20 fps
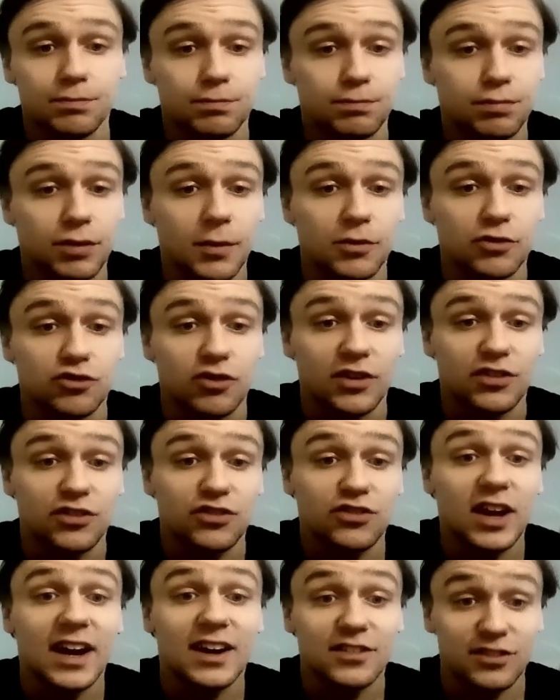pretty much
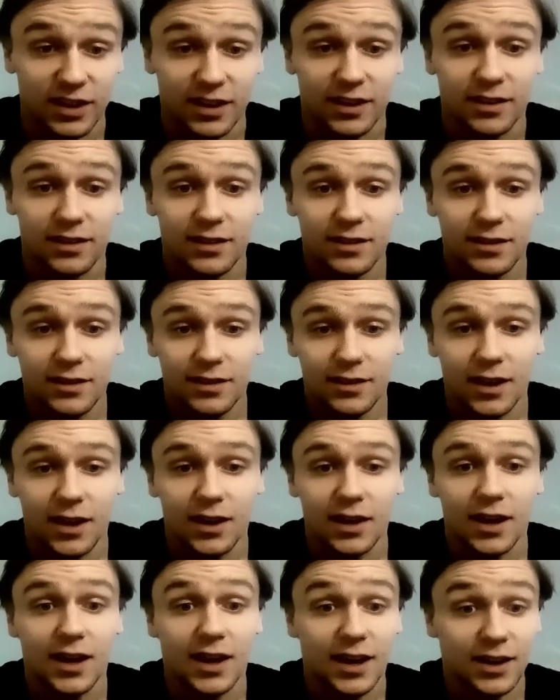dissecting,
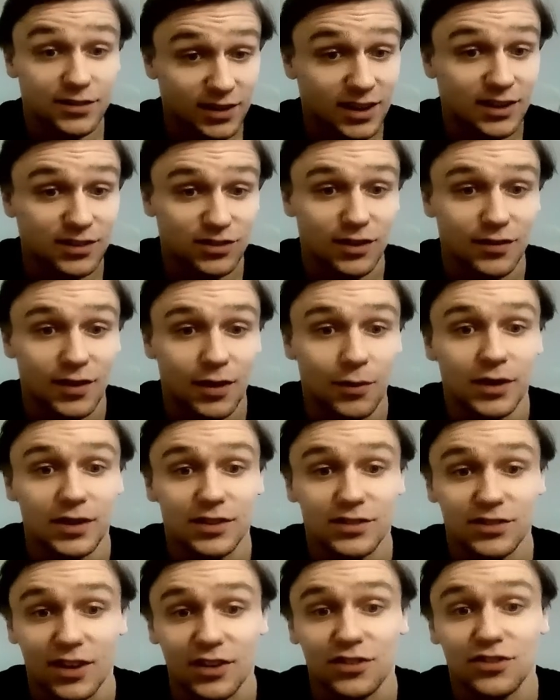I dare say that word,
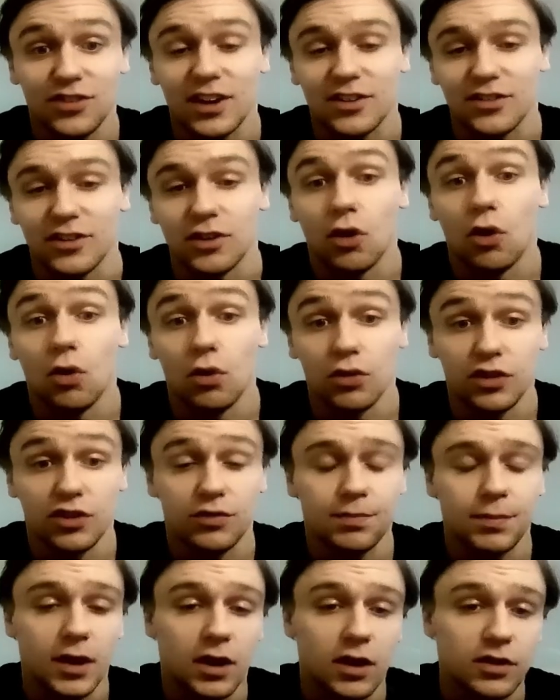dissecting all these
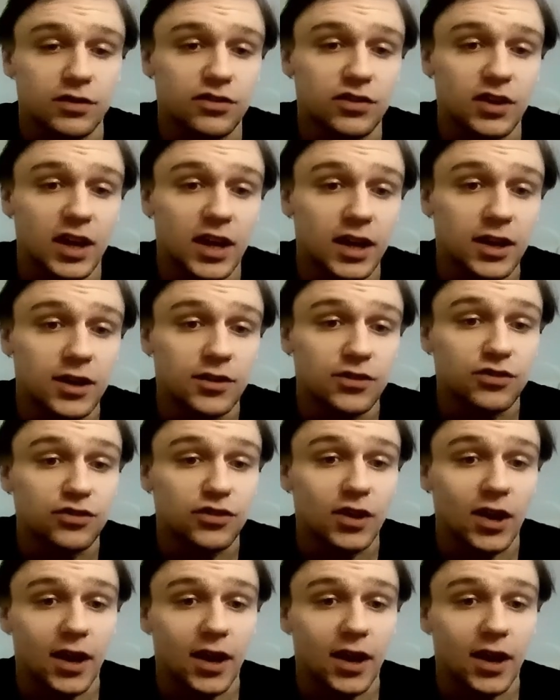parts, is